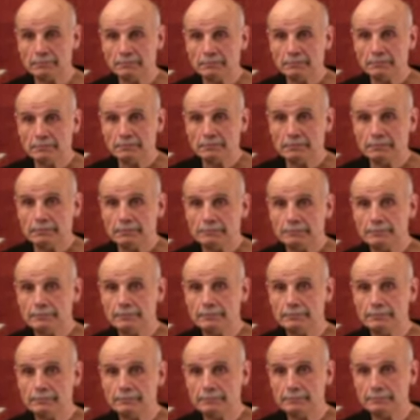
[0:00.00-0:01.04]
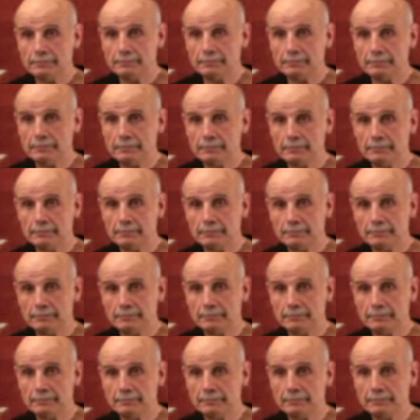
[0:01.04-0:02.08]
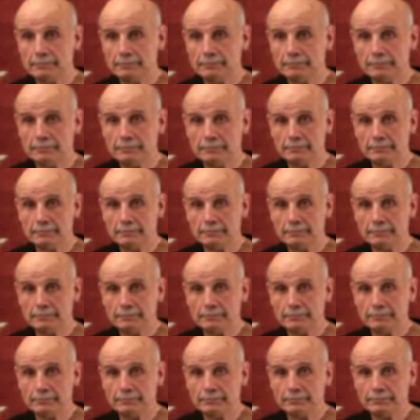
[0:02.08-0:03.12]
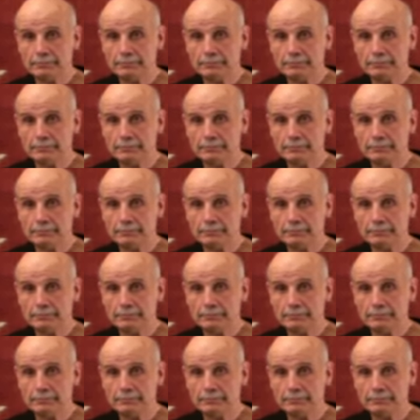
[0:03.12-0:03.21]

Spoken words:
Nobody speaks.